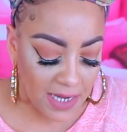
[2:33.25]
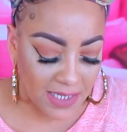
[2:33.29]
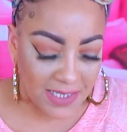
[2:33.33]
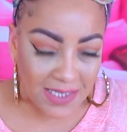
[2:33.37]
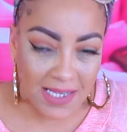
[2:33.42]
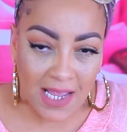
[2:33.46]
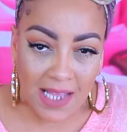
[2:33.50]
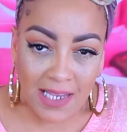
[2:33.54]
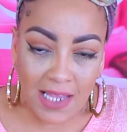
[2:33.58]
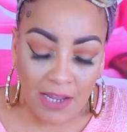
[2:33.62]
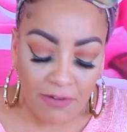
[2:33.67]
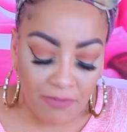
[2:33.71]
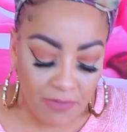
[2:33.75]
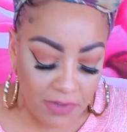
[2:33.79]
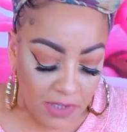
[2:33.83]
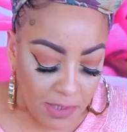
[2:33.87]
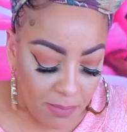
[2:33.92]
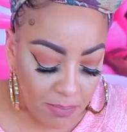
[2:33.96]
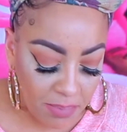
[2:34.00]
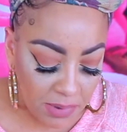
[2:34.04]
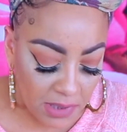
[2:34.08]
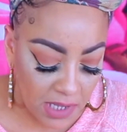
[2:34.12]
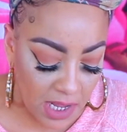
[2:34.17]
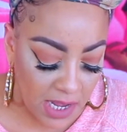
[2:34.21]
It's not like
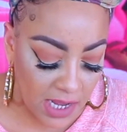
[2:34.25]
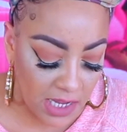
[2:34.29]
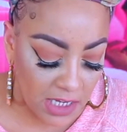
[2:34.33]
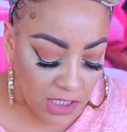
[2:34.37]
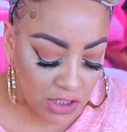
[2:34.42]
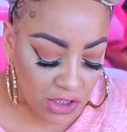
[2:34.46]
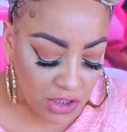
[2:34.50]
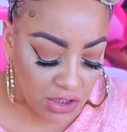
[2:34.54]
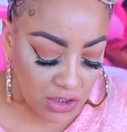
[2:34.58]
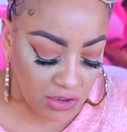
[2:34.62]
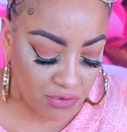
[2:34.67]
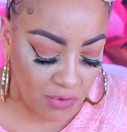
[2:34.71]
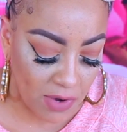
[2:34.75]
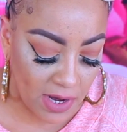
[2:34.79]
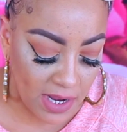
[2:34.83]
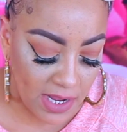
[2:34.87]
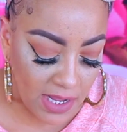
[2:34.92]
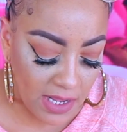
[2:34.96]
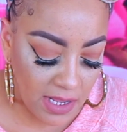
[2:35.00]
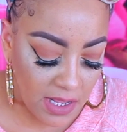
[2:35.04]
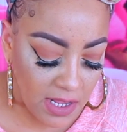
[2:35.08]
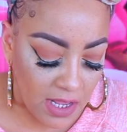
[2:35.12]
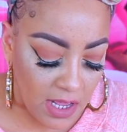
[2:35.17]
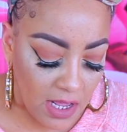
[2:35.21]
really blunt and
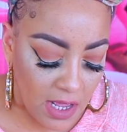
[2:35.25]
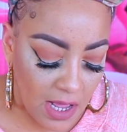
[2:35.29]
straight.